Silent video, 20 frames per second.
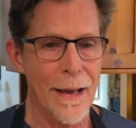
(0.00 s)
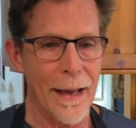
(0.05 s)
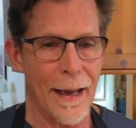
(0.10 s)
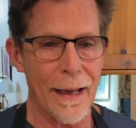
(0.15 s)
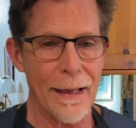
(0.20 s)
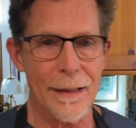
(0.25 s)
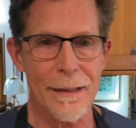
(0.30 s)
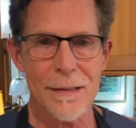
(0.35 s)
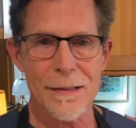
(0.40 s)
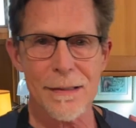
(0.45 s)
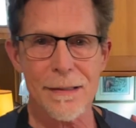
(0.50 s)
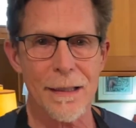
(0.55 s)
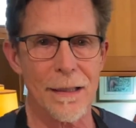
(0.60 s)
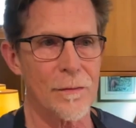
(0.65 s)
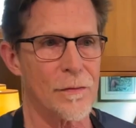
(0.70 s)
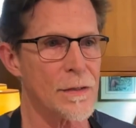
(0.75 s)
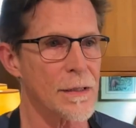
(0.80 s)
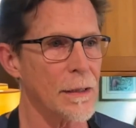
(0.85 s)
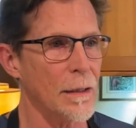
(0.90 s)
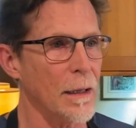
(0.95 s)
And instead
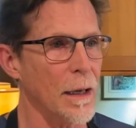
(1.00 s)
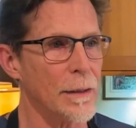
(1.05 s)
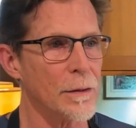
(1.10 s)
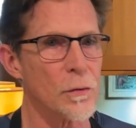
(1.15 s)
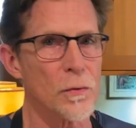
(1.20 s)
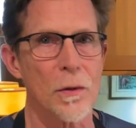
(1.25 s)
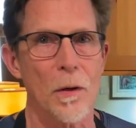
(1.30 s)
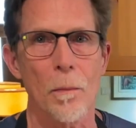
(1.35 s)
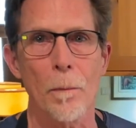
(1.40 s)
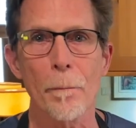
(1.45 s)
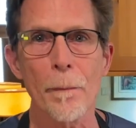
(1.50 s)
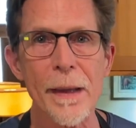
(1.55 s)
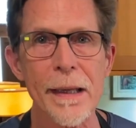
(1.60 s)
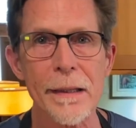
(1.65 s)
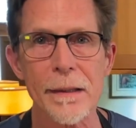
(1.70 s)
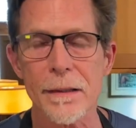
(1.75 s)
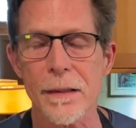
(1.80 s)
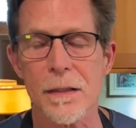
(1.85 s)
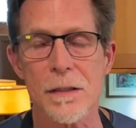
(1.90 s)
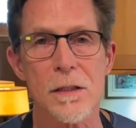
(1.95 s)
of cilantro,
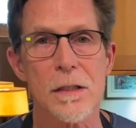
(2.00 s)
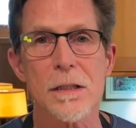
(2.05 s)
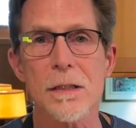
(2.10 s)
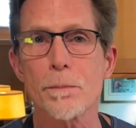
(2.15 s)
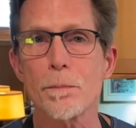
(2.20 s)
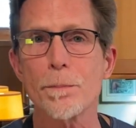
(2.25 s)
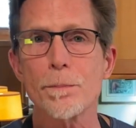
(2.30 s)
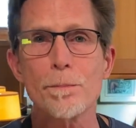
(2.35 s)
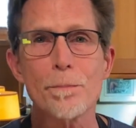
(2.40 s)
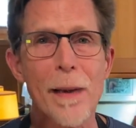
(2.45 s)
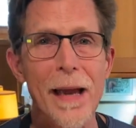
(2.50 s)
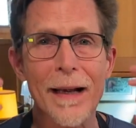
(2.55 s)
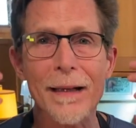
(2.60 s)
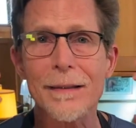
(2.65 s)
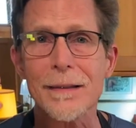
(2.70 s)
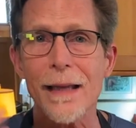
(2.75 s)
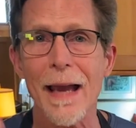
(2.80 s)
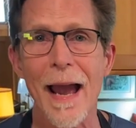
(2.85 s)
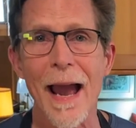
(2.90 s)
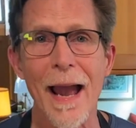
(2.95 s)
mint is
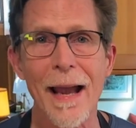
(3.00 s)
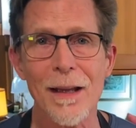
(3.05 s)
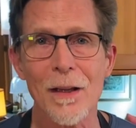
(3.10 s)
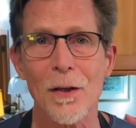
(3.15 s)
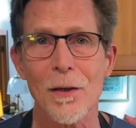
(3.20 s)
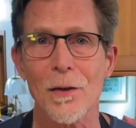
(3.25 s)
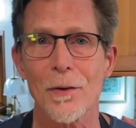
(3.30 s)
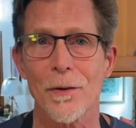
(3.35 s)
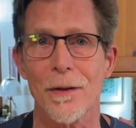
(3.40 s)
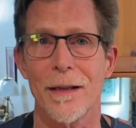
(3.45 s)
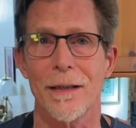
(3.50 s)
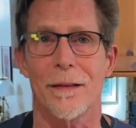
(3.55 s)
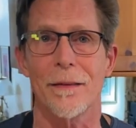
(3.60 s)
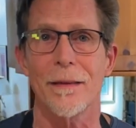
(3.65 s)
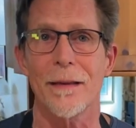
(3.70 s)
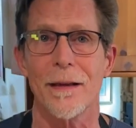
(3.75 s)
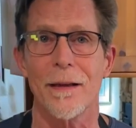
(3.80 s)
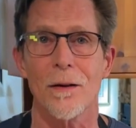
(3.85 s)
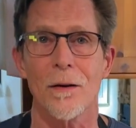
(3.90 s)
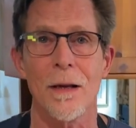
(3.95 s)
spectacular in
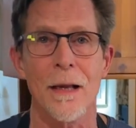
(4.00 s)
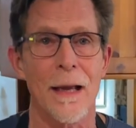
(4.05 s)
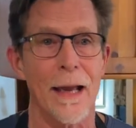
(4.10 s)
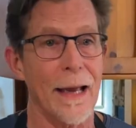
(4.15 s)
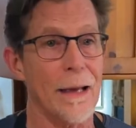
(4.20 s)
there.